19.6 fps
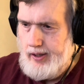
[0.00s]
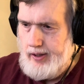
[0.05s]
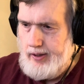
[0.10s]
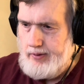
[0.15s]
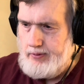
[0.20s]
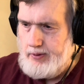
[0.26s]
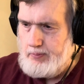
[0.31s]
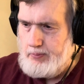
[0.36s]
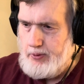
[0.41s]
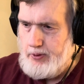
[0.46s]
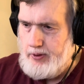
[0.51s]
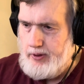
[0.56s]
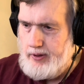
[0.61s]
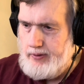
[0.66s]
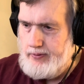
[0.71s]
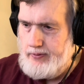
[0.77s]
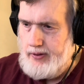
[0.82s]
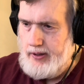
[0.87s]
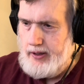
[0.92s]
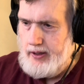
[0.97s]
report
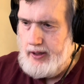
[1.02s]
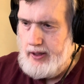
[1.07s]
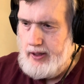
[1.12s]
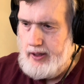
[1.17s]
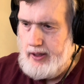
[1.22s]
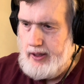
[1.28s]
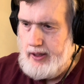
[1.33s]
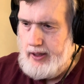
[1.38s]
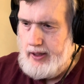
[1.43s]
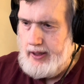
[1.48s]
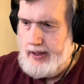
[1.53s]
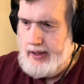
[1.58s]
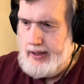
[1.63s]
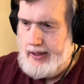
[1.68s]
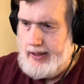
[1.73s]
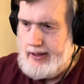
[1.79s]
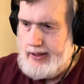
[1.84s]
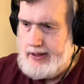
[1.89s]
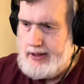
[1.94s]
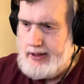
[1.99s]
of
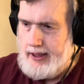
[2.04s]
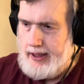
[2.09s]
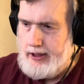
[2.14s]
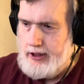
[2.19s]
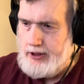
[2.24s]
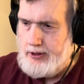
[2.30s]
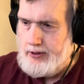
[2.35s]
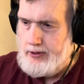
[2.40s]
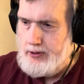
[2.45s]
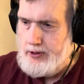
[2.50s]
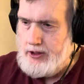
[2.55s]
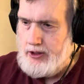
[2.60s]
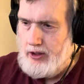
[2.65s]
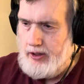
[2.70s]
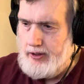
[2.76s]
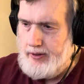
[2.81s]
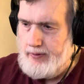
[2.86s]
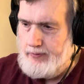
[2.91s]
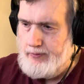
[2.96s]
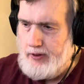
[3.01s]
sexual
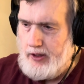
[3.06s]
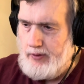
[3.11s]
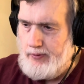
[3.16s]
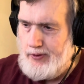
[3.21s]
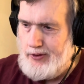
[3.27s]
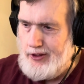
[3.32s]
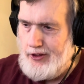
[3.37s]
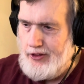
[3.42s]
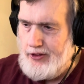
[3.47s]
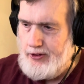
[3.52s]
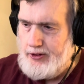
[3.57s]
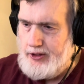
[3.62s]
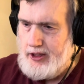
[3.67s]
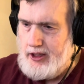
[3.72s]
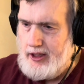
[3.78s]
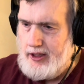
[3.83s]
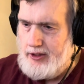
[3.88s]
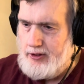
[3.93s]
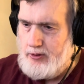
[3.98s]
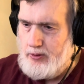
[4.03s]
assault involving a
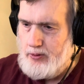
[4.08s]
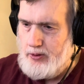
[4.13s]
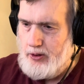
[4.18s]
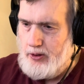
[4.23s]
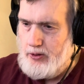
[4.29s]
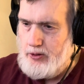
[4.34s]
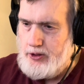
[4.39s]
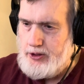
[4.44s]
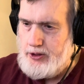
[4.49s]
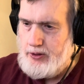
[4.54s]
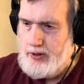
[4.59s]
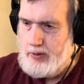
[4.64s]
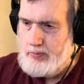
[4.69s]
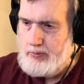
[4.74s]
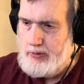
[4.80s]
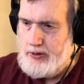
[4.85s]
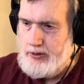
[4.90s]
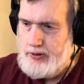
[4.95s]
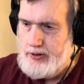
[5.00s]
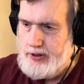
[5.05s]
13-year-old Osceola
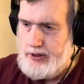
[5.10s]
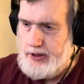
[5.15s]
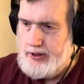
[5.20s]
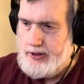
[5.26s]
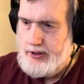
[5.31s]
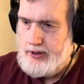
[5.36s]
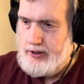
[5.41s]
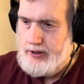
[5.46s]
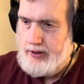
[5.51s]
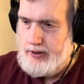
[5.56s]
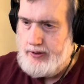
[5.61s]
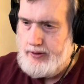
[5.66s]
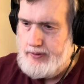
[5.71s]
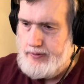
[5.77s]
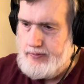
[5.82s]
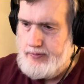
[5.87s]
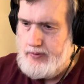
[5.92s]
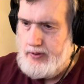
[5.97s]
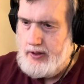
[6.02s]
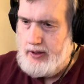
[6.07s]
Mills girl
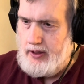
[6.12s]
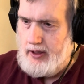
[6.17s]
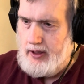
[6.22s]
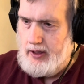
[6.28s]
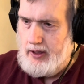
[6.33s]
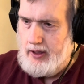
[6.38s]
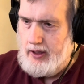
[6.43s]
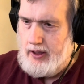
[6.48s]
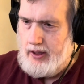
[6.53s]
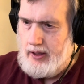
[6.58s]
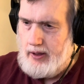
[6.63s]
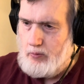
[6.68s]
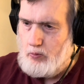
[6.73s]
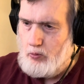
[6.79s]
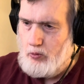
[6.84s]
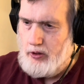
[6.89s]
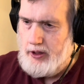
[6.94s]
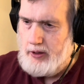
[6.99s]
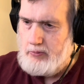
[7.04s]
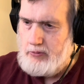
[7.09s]
on
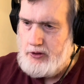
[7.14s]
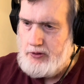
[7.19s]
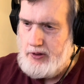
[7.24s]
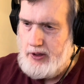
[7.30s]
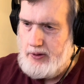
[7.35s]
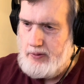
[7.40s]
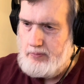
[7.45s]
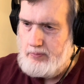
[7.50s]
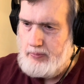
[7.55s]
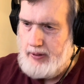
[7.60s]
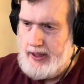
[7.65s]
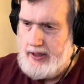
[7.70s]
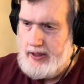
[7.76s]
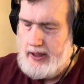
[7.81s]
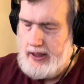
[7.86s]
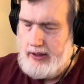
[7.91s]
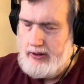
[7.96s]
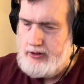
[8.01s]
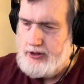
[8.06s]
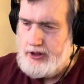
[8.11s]
Williams Road, Penn
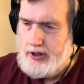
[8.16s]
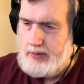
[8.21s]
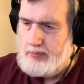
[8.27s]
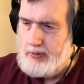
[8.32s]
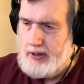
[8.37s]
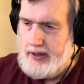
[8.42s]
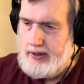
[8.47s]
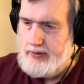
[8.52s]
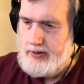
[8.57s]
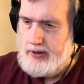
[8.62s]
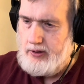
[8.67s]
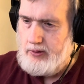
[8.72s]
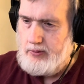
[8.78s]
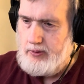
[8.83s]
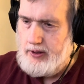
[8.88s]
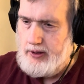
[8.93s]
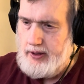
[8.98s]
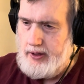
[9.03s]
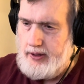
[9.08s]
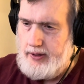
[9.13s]
Township. I don't know what.